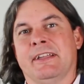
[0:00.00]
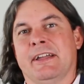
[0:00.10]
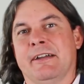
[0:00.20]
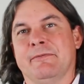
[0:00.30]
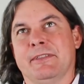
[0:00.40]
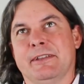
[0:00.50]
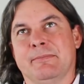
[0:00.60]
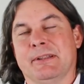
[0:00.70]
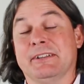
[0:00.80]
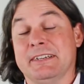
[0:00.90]
of the
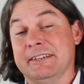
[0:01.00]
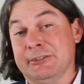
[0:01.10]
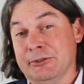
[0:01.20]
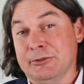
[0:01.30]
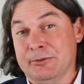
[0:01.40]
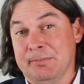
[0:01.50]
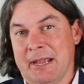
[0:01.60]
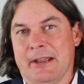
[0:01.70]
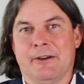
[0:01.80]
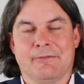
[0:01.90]
ability to
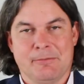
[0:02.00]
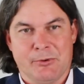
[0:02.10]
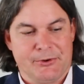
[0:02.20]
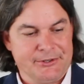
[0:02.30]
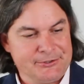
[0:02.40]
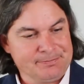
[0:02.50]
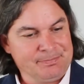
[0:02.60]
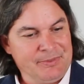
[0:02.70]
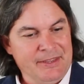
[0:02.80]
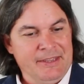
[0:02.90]
pay off the mortgage.
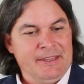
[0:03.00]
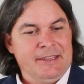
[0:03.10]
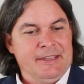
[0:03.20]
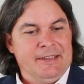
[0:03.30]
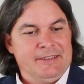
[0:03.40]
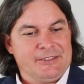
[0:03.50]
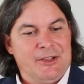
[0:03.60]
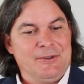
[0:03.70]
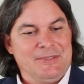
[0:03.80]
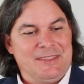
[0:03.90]

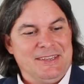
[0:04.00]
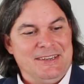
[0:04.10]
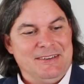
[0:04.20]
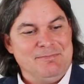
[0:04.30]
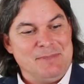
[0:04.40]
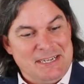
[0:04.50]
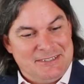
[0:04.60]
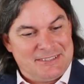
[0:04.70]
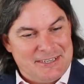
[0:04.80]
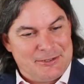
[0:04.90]
So the
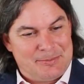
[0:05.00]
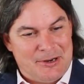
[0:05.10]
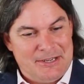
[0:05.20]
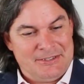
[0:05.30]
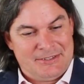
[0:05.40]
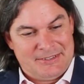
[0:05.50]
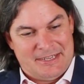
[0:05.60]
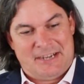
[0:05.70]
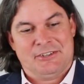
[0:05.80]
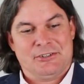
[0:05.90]
median sales price
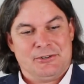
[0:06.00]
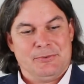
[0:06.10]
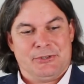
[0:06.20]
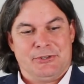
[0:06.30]
last year was